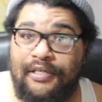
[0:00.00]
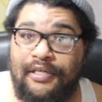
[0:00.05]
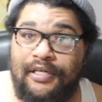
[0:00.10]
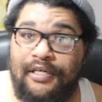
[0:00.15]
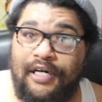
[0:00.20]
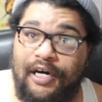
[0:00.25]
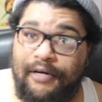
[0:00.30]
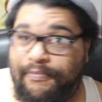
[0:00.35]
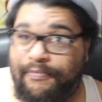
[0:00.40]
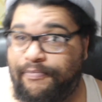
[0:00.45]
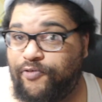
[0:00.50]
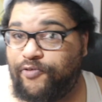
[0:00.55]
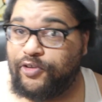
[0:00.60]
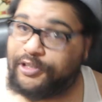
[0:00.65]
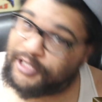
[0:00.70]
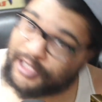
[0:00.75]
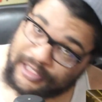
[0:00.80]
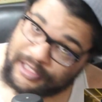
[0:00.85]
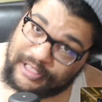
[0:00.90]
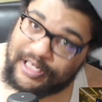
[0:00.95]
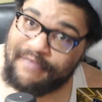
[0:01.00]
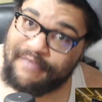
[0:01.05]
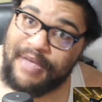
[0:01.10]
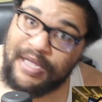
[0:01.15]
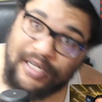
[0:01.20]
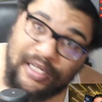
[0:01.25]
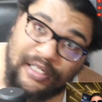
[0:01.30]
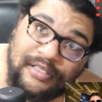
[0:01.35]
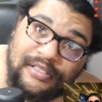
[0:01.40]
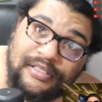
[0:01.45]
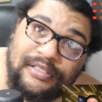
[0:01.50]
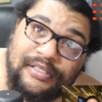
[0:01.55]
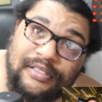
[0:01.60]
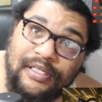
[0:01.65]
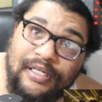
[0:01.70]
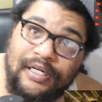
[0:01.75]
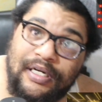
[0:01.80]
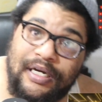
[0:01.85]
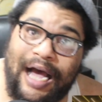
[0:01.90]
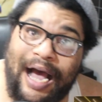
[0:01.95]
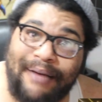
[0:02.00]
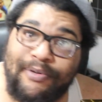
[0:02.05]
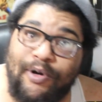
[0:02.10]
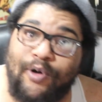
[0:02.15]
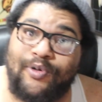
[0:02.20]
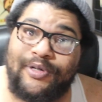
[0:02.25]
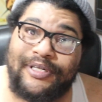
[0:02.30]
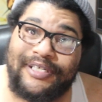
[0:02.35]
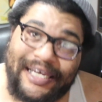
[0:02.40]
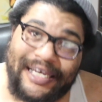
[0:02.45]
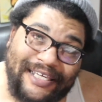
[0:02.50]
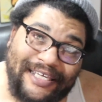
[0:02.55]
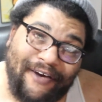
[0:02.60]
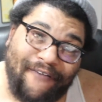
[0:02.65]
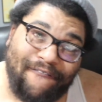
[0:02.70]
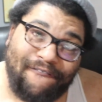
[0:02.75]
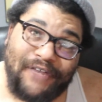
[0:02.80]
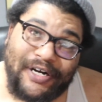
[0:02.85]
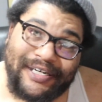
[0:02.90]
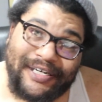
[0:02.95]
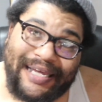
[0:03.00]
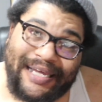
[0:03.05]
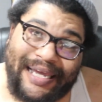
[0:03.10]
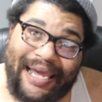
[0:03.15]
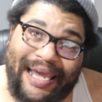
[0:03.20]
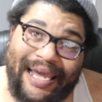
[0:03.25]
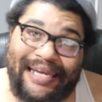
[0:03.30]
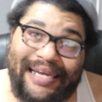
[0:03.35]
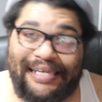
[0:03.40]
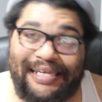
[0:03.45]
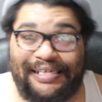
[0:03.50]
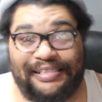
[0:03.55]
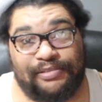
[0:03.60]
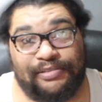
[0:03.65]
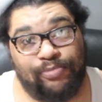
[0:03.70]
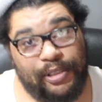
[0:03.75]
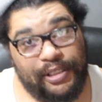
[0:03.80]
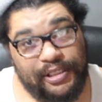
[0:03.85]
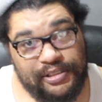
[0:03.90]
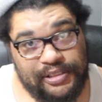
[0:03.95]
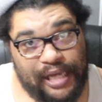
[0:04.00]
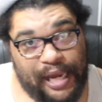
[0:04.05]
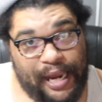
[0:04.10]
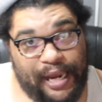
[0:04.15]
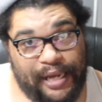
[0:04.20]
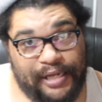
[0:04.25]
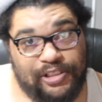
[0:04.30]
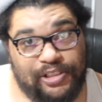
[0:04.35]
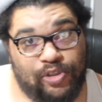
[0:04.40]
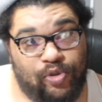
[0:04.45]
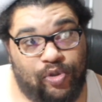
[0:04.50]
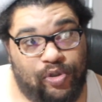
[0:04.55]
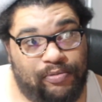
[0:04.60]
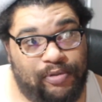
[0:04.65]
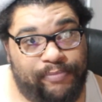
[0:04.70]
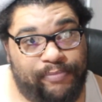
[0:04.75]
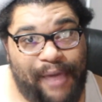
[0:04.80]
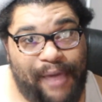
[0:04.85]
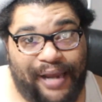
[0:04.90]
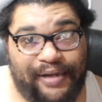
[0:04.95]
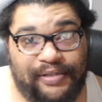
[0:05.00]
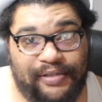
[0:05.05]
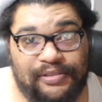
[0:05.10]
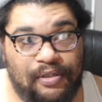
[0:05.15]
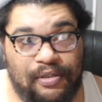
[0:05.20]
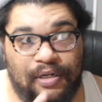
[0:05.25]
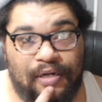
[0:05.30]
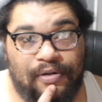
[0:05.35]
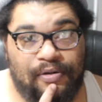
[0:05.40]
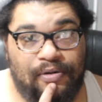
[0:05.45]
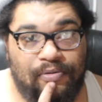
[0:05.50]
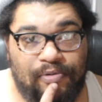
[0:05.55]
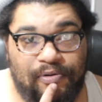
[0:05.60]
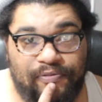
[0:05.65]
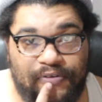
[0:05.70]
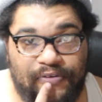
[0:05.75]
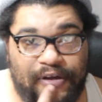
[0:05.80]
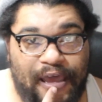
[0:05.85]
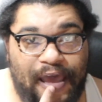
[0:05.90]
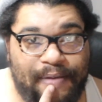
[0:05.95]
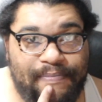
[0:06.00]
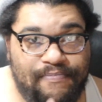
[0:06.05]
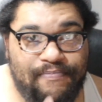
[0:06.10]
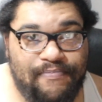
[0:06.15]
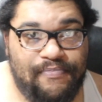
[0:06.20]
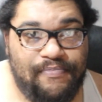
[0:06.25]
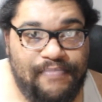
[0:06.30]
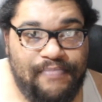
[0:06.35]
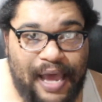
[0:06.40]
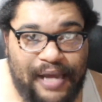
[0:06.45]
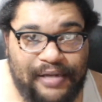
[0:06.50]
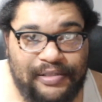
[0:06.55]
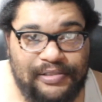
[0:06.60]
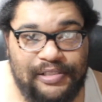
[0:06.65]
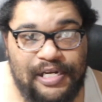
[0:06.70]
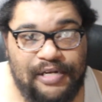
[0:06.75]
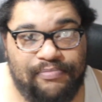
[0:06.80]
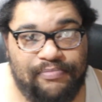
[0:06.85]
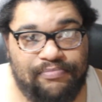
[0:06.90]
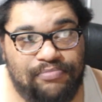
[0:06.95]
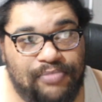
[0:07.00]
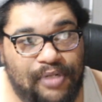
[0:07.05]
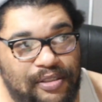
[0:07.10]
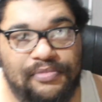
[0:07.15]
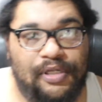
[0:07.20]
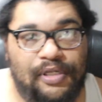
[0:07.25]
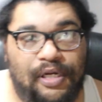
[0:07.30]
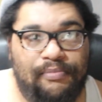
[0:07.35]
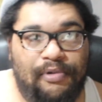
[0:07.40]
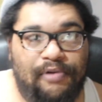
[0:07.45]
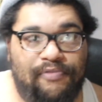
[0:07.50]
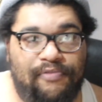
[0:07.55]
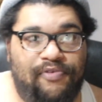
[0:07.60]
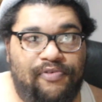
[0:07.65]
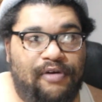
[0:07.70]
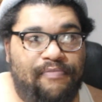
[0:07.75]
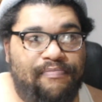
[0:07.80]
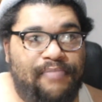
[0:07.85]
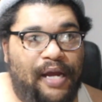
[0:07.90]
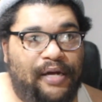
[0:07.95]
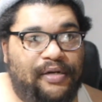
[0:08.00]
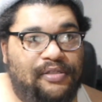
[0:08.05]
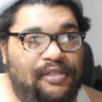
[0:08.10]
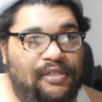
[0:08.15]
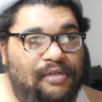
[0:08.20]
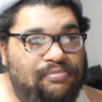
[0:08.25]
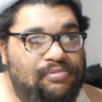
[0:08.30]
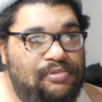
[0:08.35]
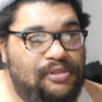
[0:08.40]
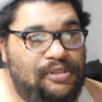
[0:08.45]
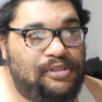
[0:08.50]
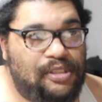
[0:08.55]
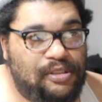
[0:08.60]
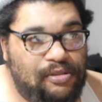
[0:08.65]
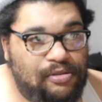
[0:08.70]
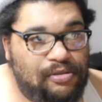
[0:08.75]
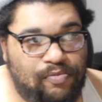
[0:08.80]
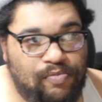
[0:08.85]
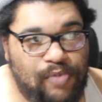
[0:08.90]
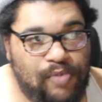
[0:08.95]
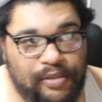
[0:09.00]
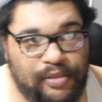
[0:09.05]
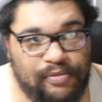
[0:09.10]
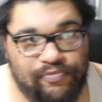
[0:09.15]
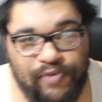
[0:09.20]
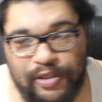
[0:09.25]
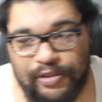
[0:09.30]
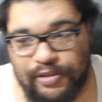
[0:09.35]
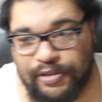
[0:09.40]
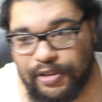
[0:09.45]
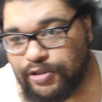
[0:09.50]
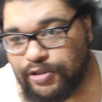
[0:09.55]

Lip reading: up for 60 minutes, I'm going to kick your fucking head in. That's what he said to him. And Max, I don't know what the fuck happened, Max lip, but that motherfucker backed up and said, you know what? Fuck this